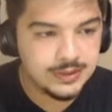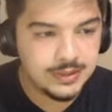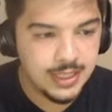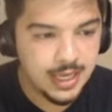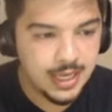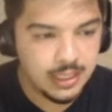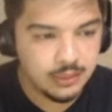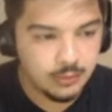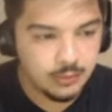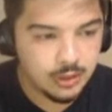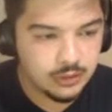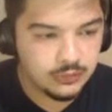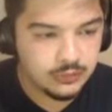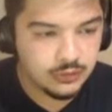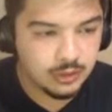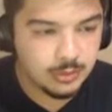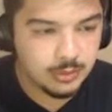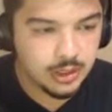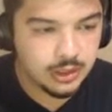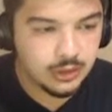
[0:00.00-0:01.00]
anywhere, so
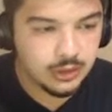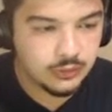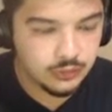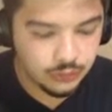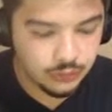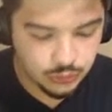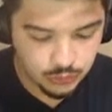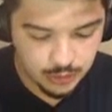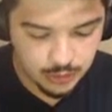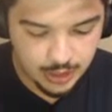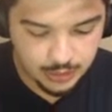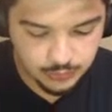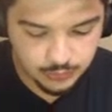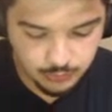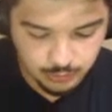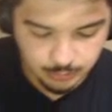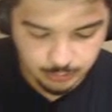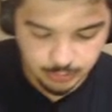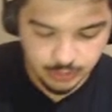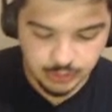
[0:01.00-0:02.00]
I'm not going to do trash. What
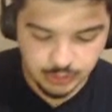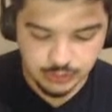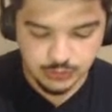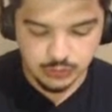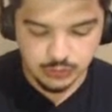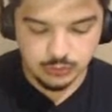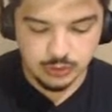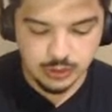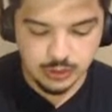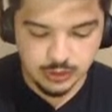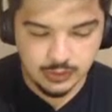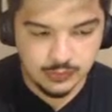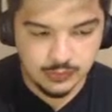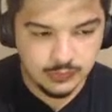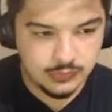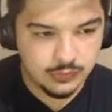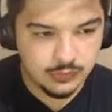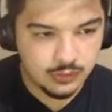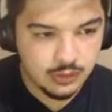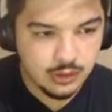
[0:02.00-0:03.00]
I'm going to do
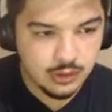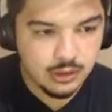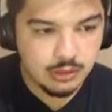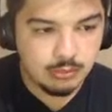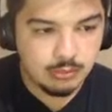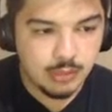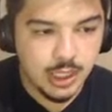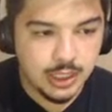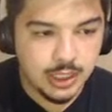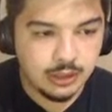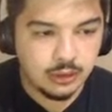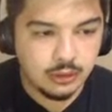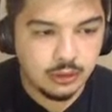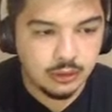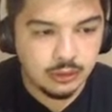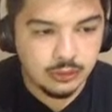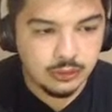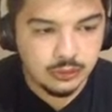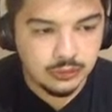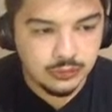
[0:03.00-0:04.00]
is
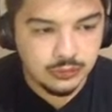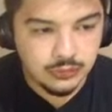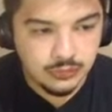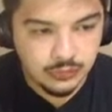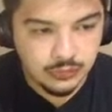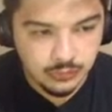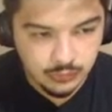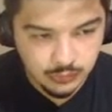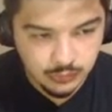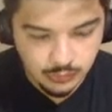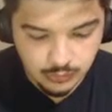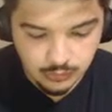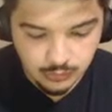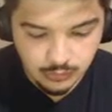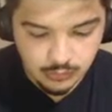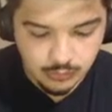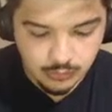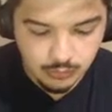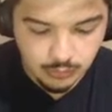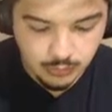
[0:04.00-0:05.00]
minors
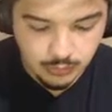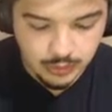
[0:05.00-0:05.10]
or